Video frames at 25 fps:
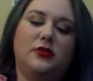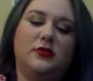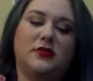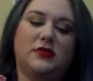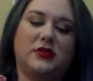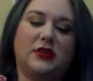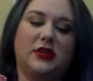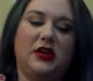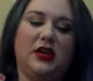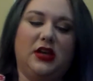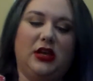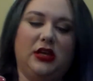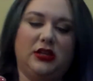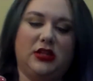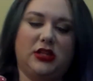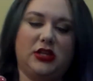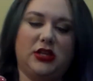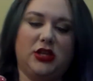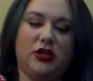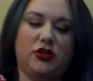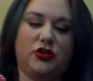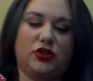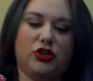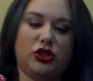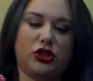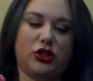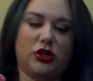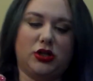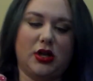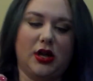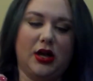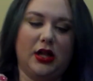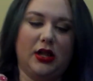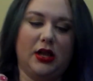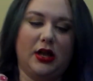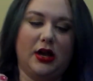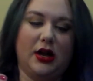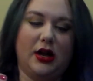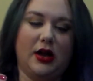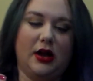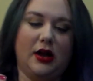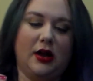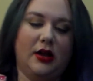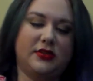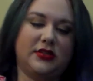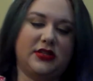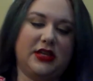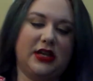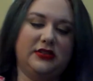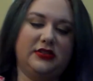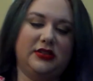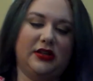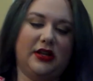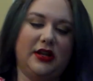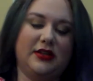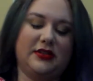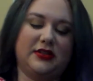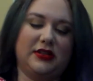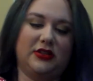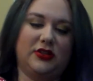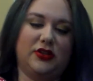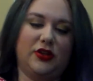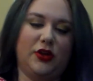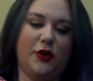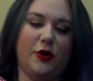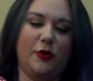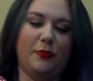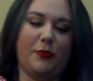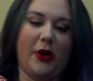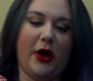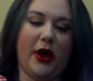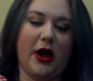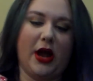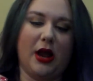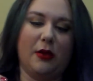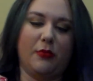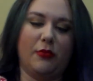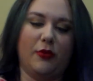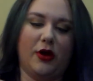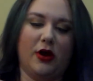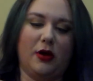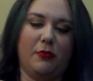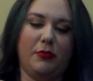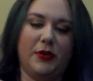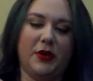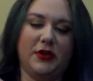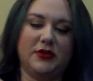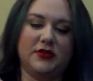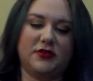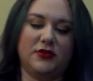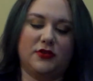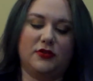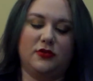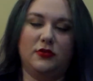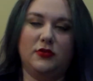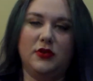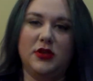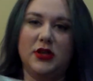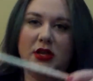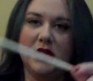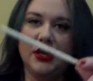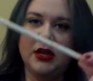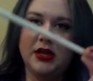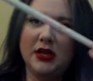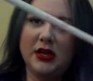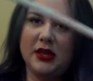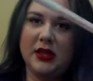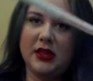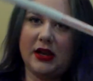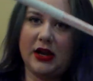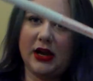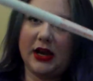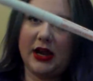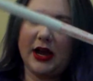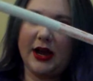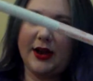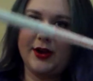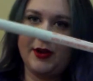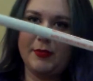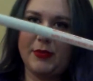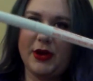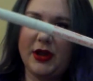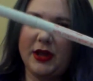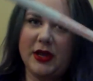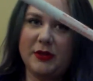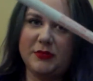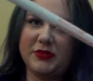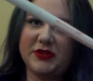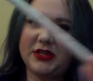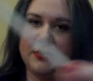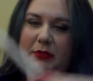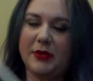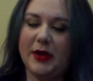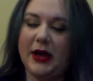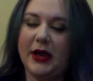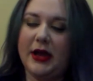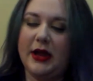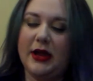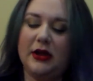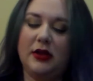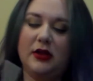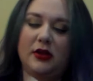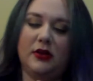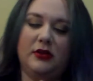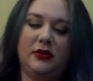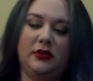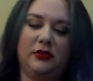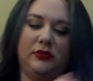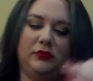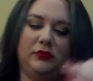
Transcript: using the Cella Tantalizing Taupe Eyebrow Pencil that I got in my Ipsy bag.